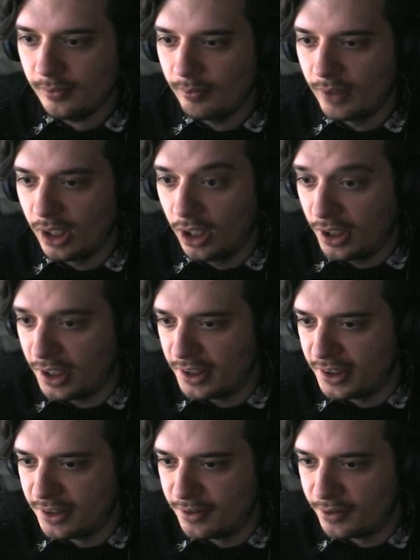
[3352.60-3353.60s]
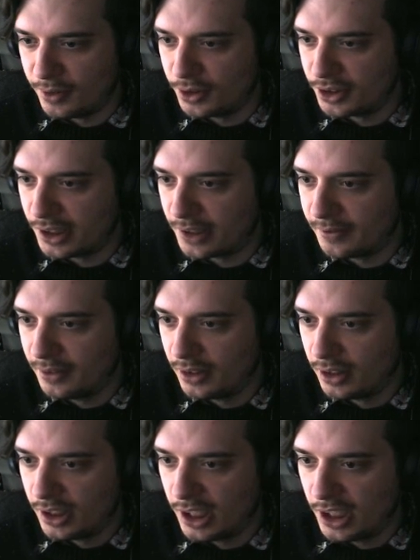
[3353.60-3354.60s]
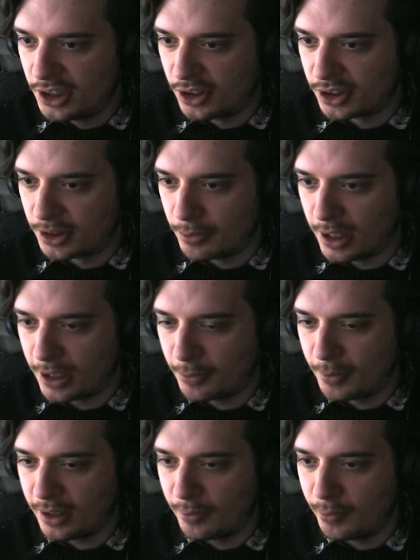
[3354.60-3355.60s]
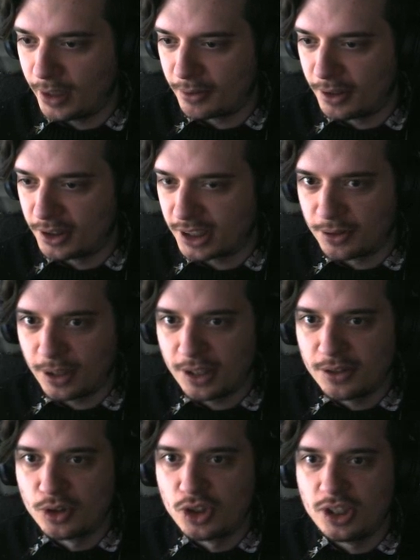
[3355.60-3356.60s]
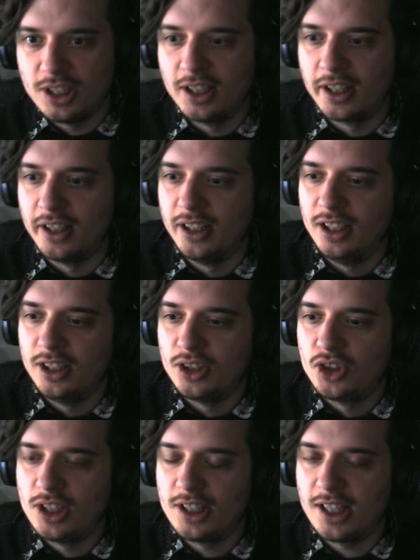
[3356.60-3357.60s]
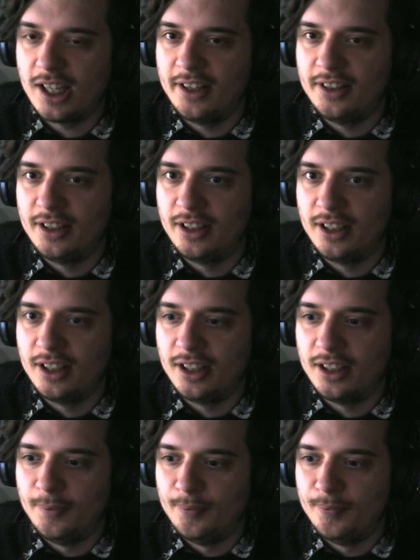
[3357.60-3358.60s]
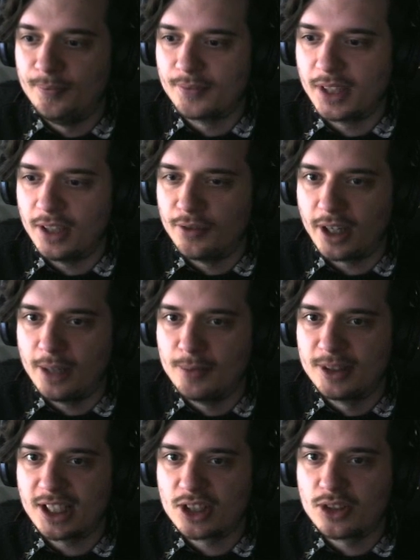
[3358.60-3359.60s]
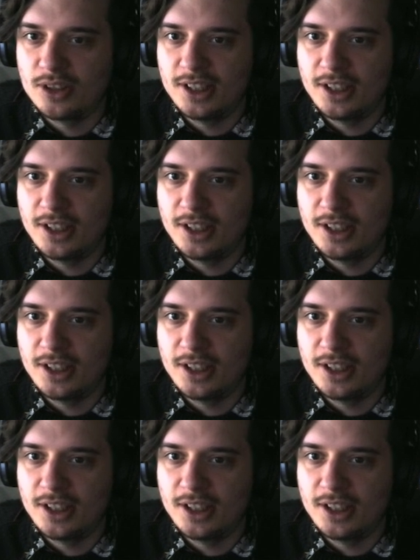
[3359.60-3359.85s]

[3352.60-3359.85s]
Oh no, I didn't even use that. It's just a black background. I tried to cheat an environment texture in there